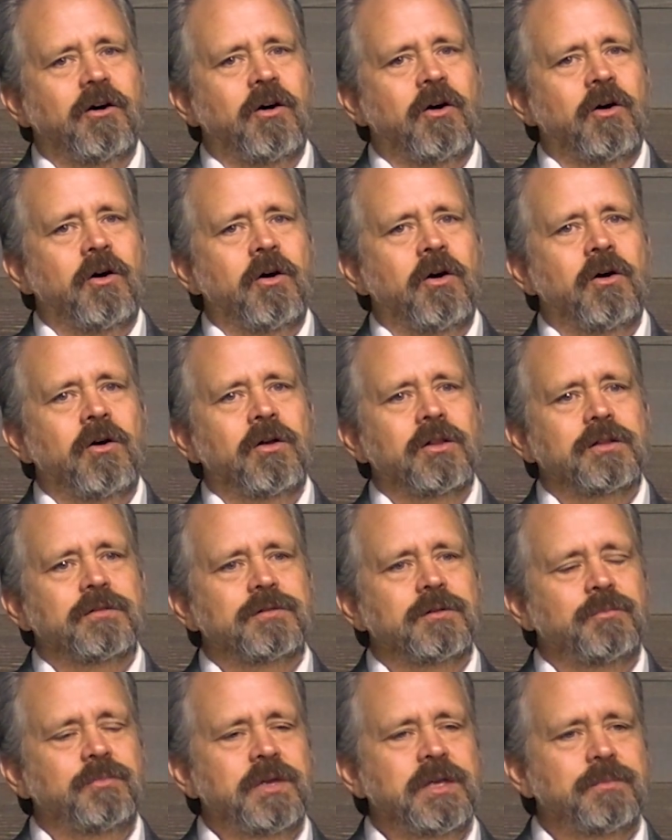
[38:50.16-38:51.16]
all
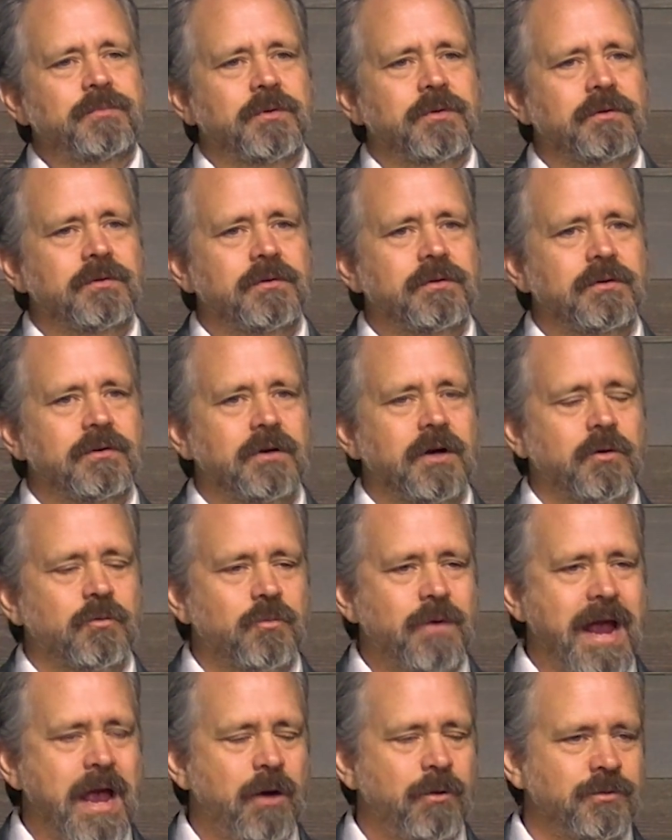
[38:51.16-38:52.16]
of the people
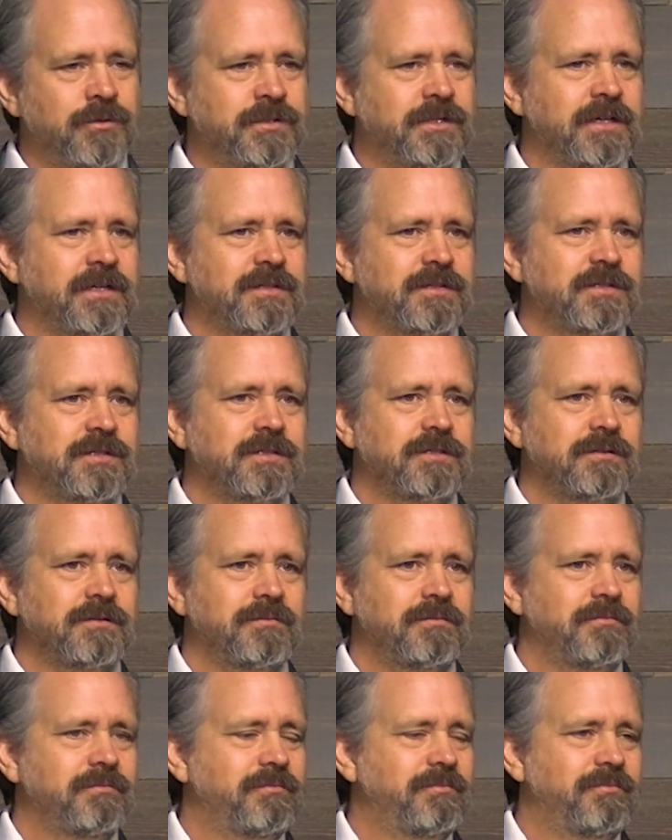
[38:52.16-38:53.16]
around us,
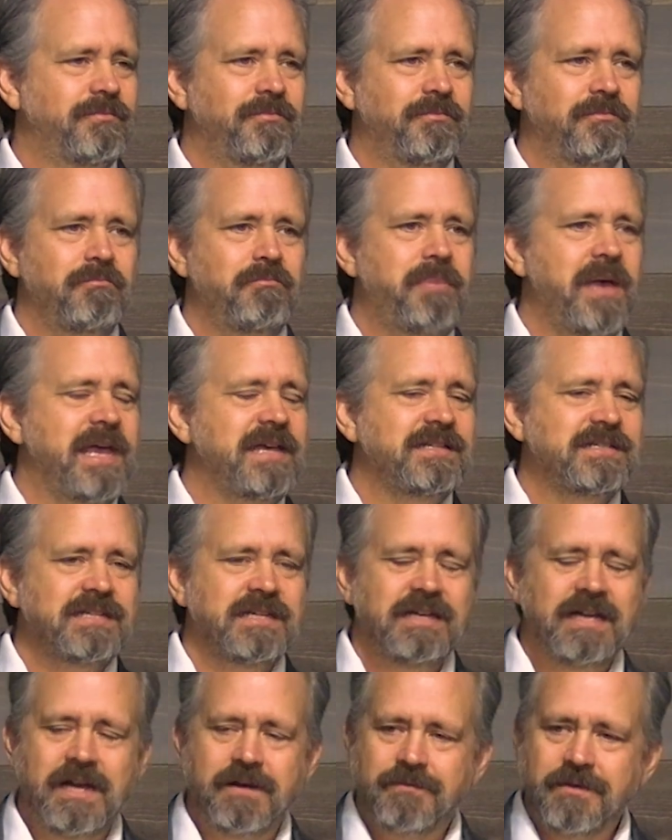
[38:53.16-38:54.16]

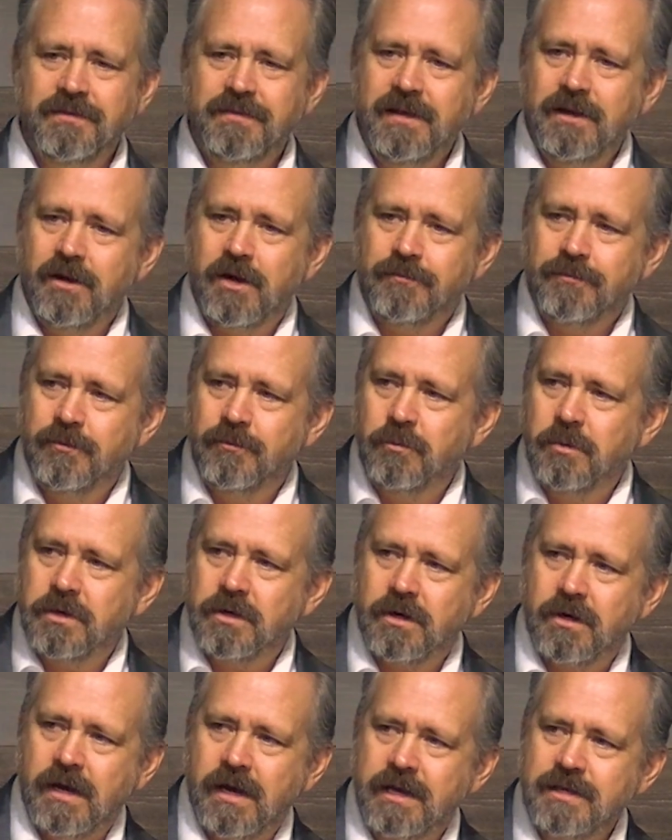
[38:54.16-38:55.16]
basing everything off of
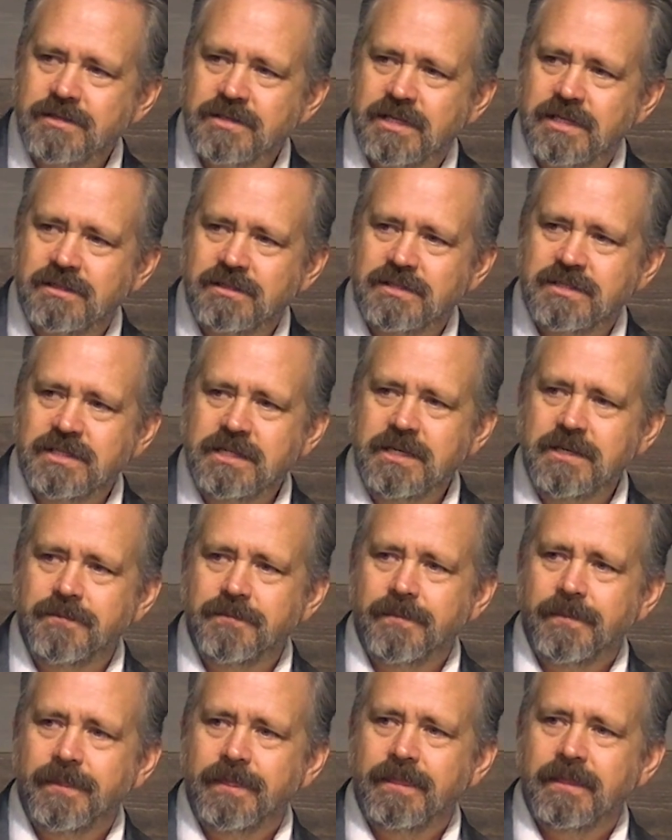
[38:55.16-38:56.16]
what our eyes can
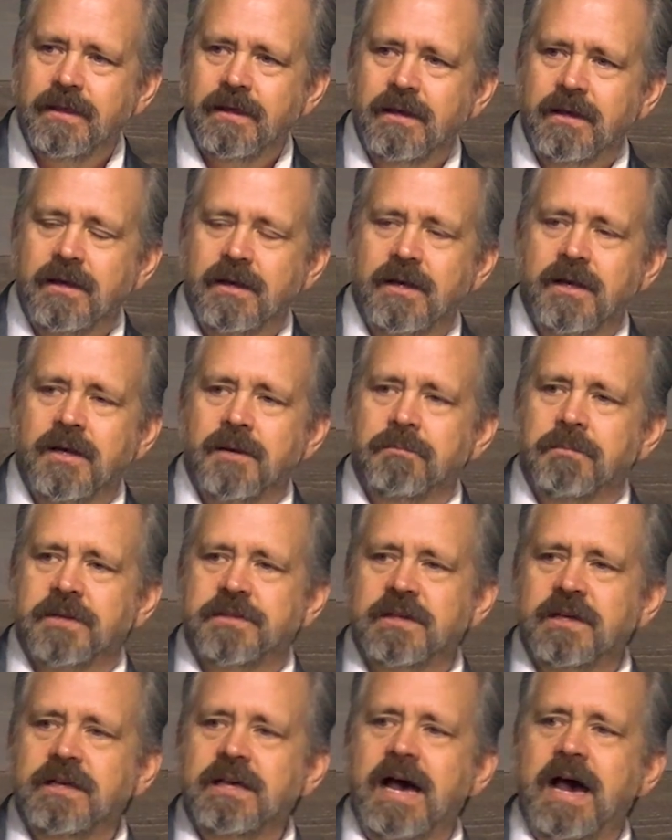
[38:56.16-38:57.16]
see.
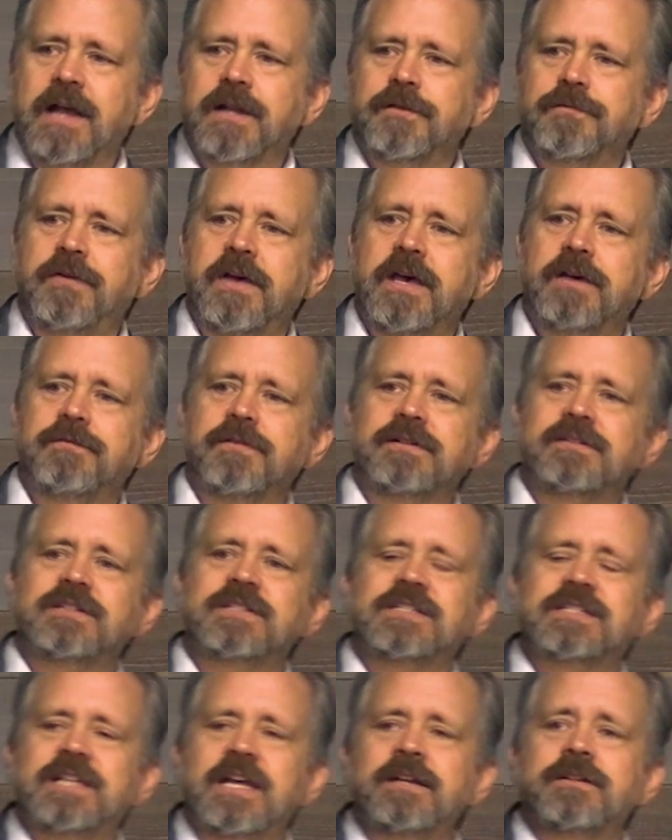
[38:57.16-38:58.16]
But the God of heaven
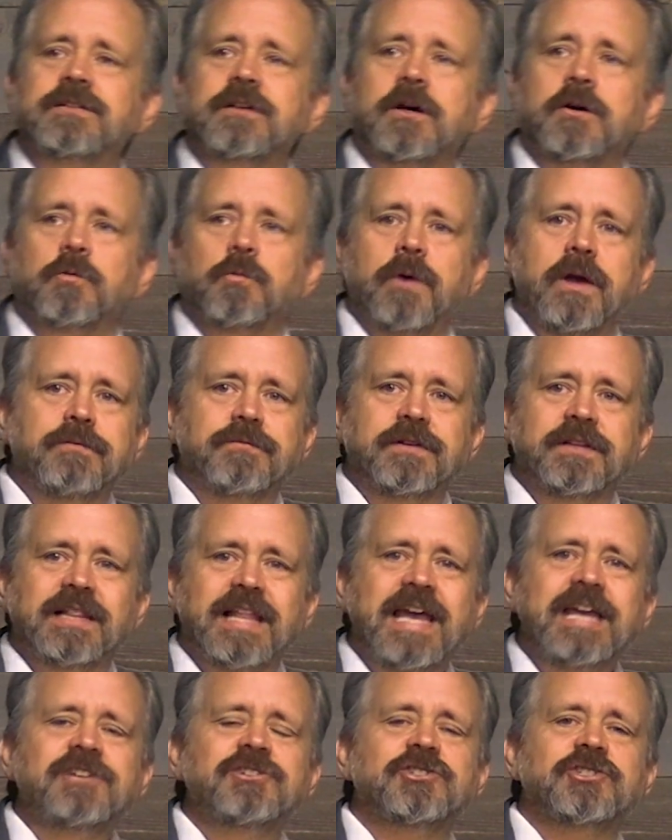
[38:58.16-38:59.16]
sent a
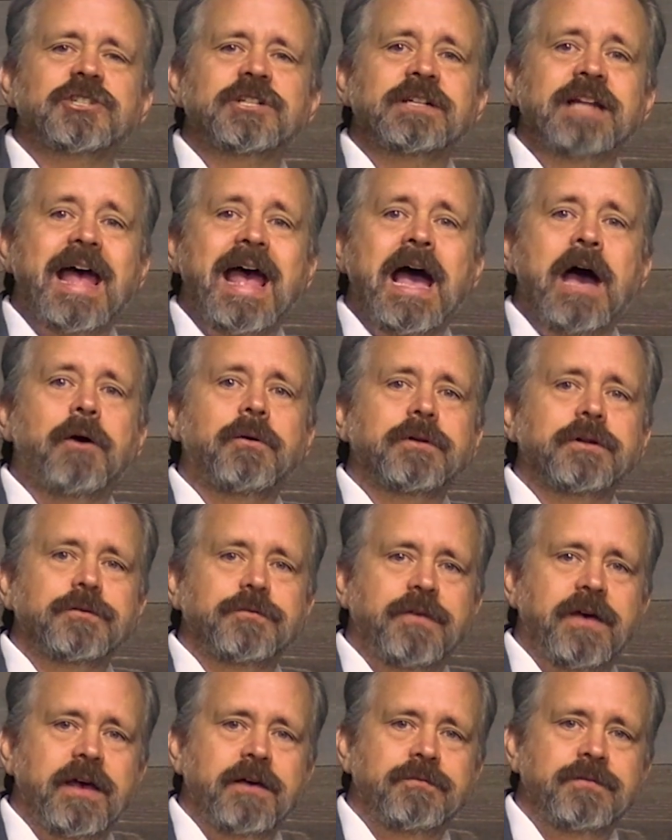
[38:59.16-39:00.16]
revelation out
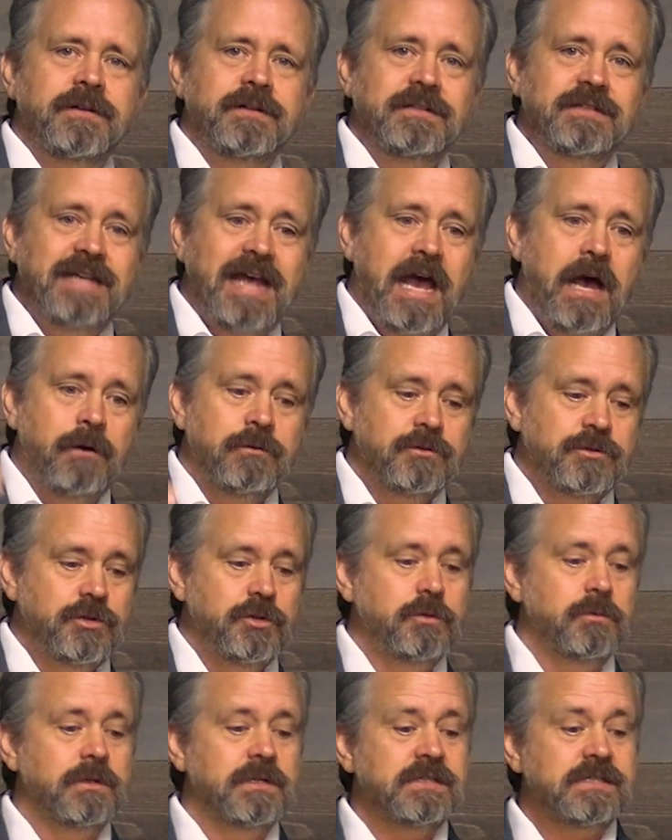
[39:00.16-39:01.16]
of heaven down
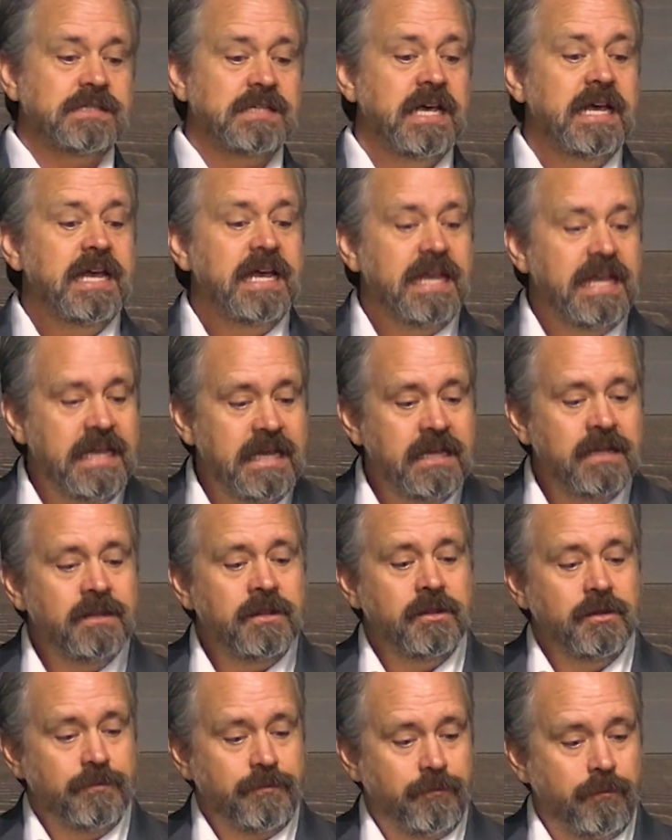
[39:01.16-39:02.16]
to us
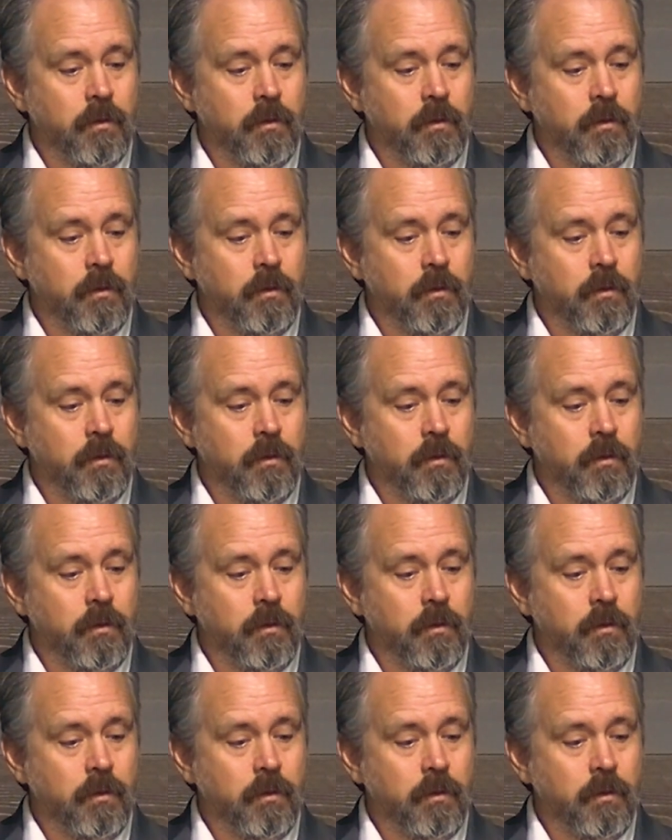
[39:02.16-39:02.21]
in the